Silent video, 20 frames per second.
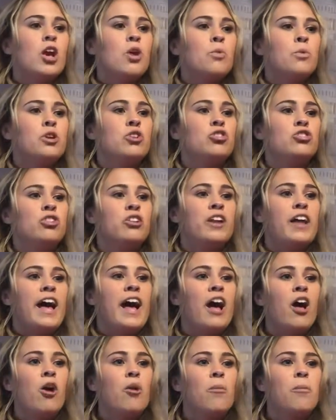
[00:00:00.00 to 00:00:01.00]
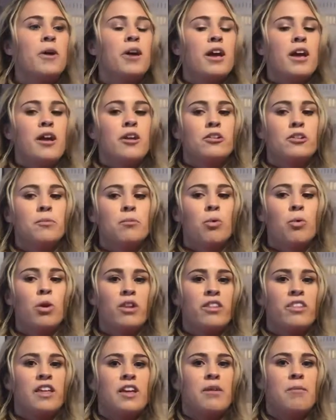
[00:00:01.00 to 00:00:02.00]
We should help
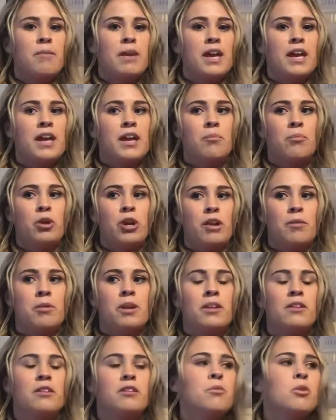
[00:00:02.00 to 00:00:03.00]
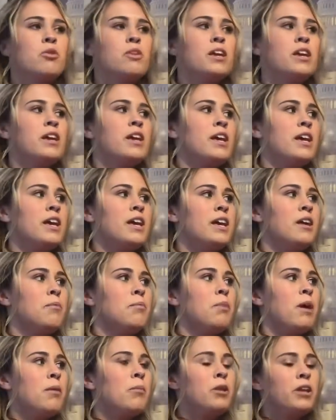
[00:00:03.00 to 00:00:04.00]
support them in prohibiting smoking in
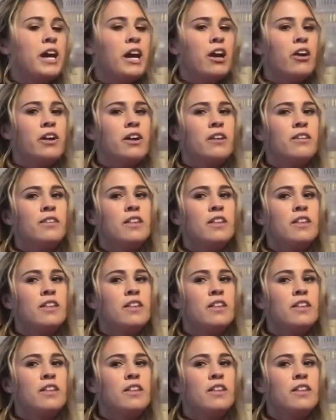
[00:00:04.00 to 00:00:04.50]
public areas.